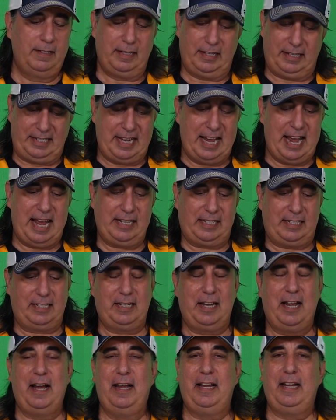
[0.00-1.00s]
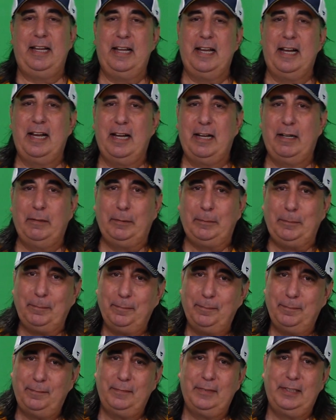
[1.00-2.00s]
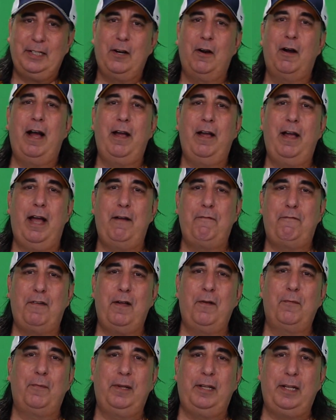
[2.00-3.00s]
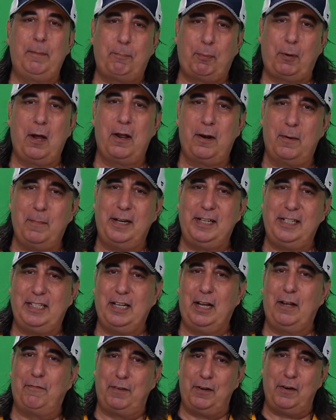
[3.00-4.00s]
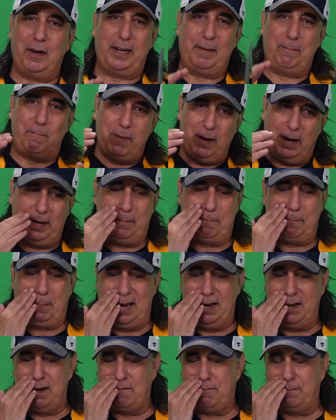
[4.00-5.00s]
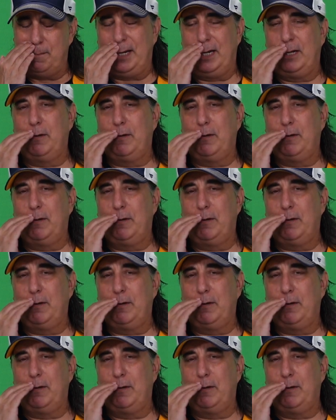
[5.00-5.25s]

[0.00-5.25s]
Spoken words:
Yes, I felt really proud of myself. You know, I paid off my